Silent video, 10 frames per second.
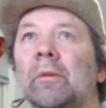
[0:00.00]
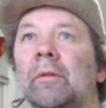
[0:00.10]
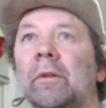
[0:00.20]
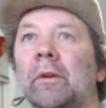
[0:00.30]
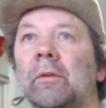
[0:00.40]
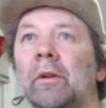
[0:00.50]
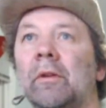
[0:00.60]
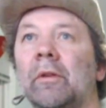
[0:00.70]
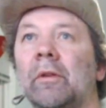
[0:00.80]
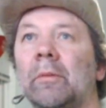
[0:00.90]
to view
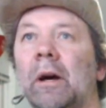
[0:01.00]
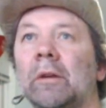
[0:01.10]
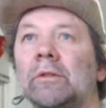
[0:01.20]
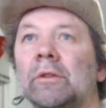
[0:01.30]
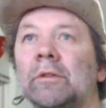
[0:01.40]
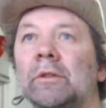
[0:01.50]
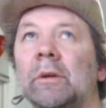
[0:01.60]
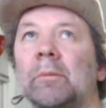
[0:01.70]
this obnoxiously